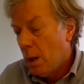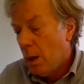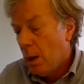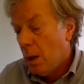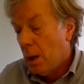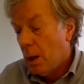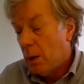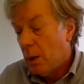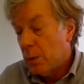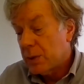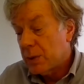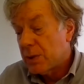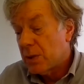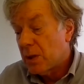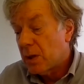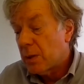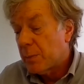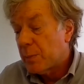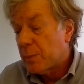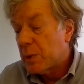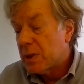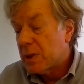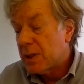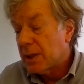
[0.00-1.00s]
It was not a
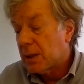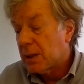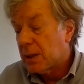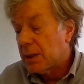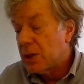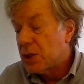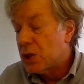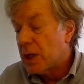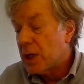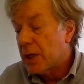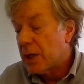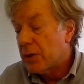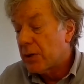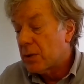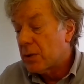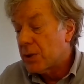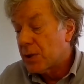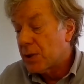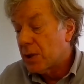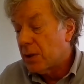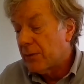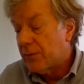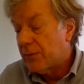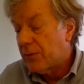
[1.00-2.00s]
particularly
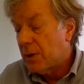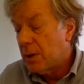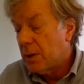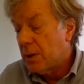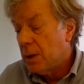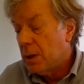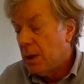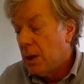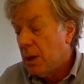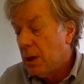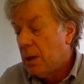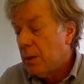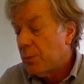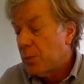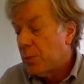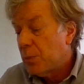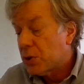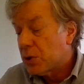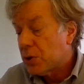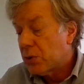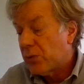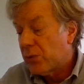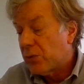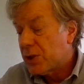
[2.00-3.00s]
generous offer, but
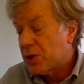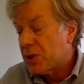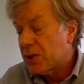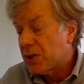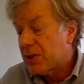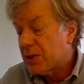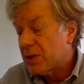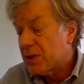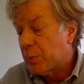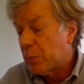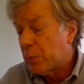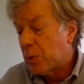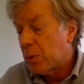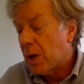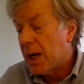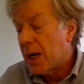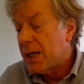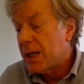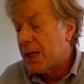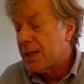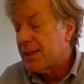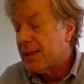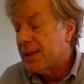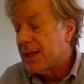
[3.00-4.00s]
to Richard's
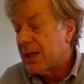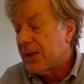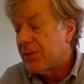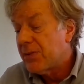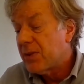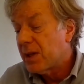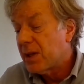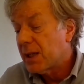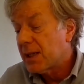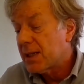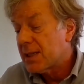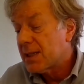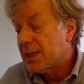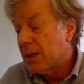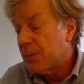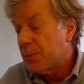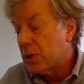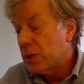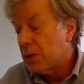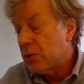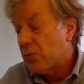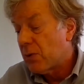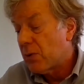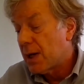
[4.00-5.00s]
surprise, Nathan
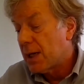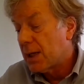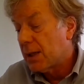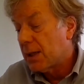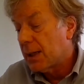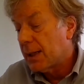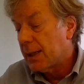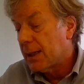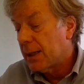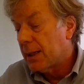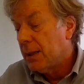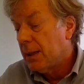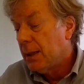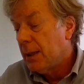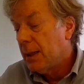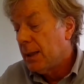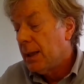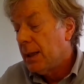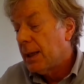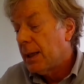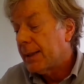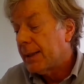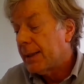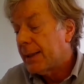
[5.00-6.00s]
accepted readily.
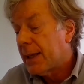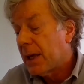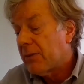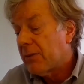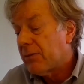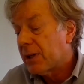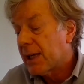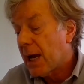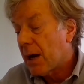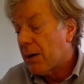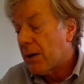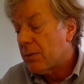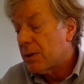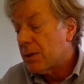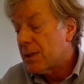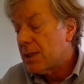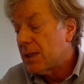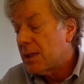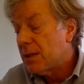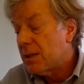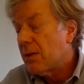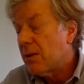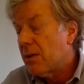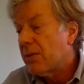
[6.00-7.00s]
It gave a
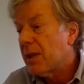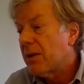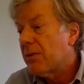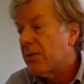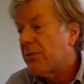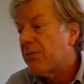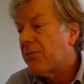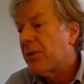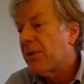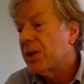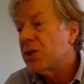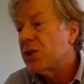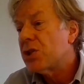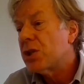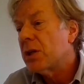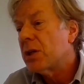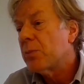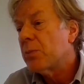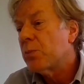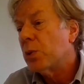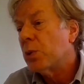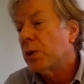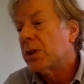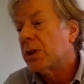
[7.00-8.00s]
guarantee that their
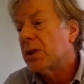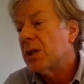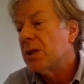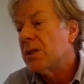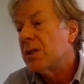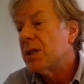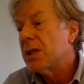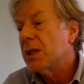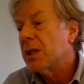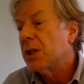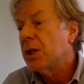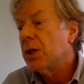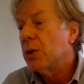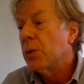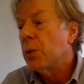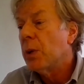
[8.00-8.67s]
friendship would continue.